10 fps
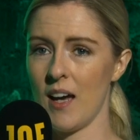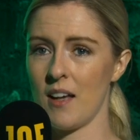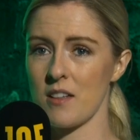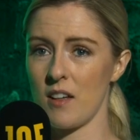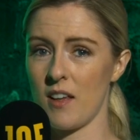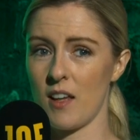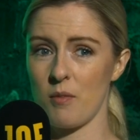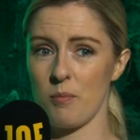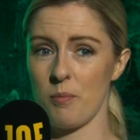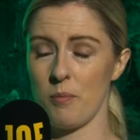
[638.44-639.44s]
And I
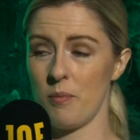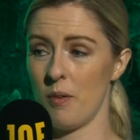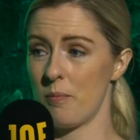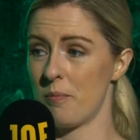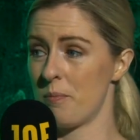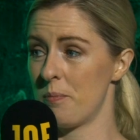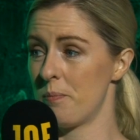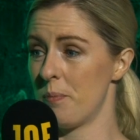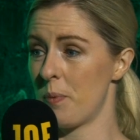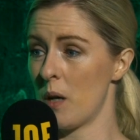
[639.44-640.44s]
think
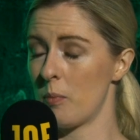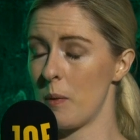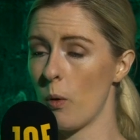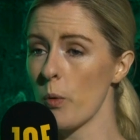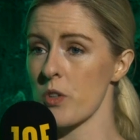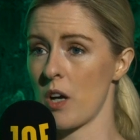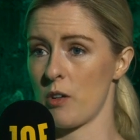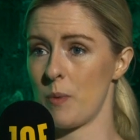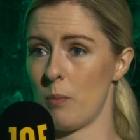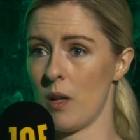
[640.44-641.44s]
probably most
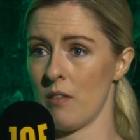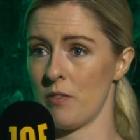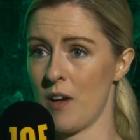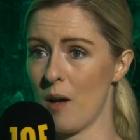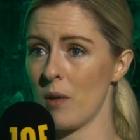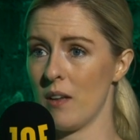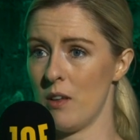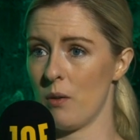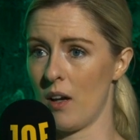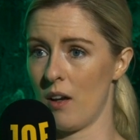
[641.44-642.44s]
Irish people have family in
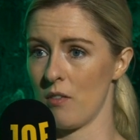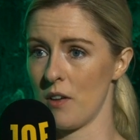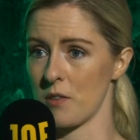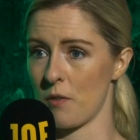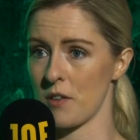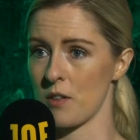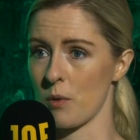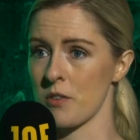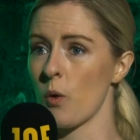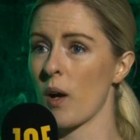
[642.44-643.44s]
the UK and vice mm. versa.
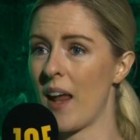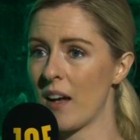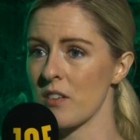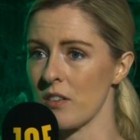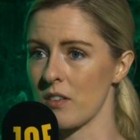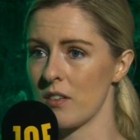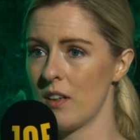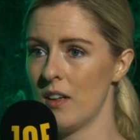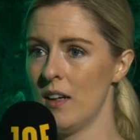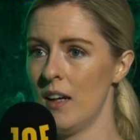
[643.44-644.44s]
We're so connected
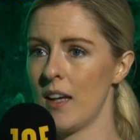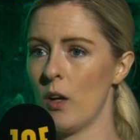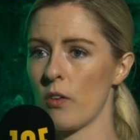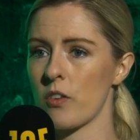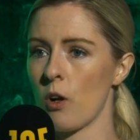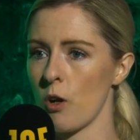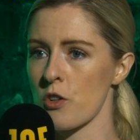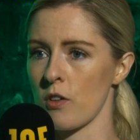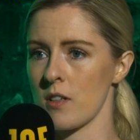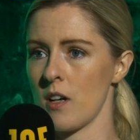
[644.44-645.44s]
you know, there's
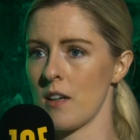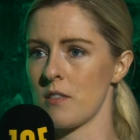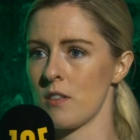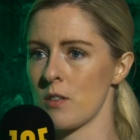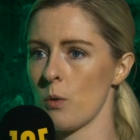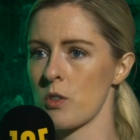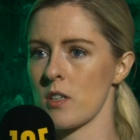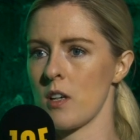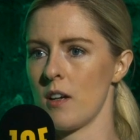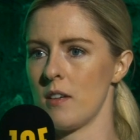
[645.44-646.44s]
cultural ties, there's social
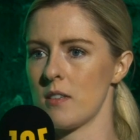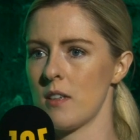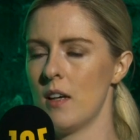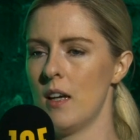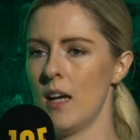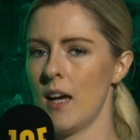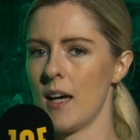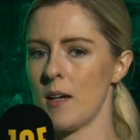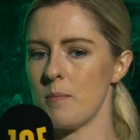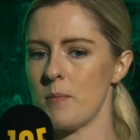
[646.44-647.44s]
ties.
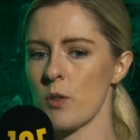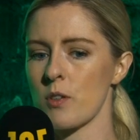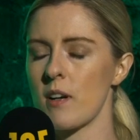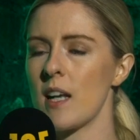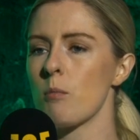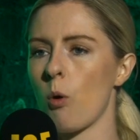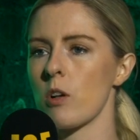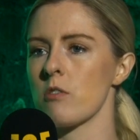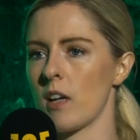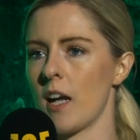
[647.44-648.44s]
Um, so it's a really
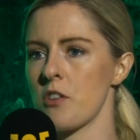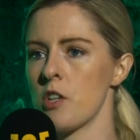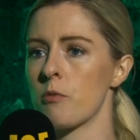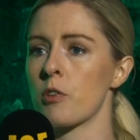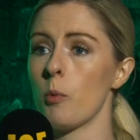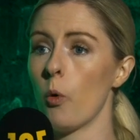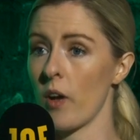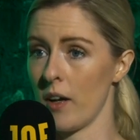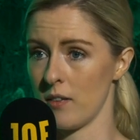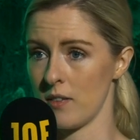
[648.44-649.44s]
important relationship for both
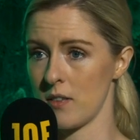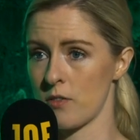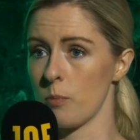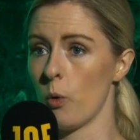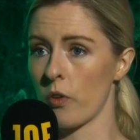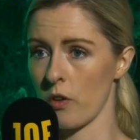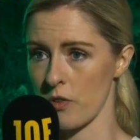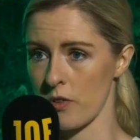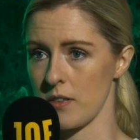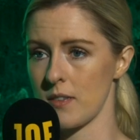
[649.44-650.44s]
islands, mm. for both
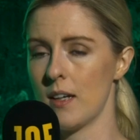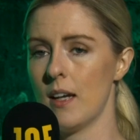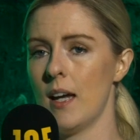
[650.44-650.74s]
countries.